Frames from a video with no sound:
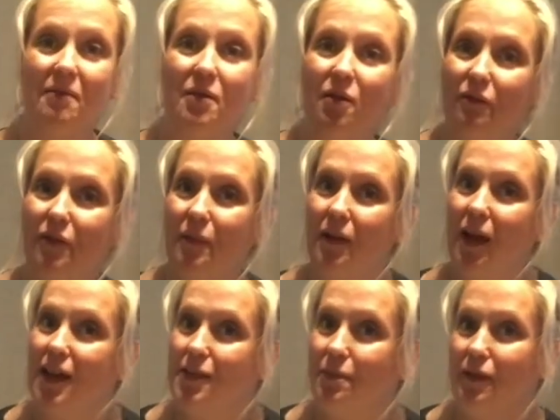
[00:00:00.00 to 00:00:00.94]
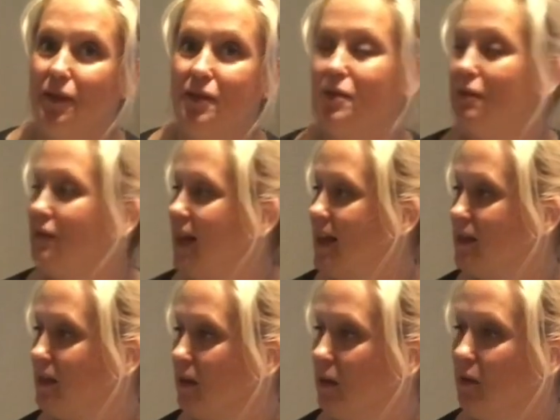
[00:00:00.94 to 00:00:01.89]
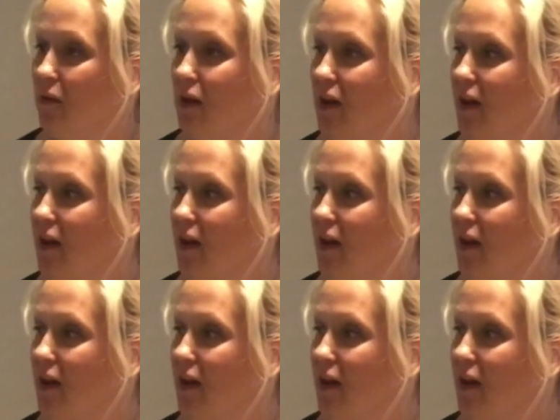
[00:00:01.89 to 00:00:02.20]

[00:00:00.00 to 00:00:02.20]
home from the hospital 2 days ago,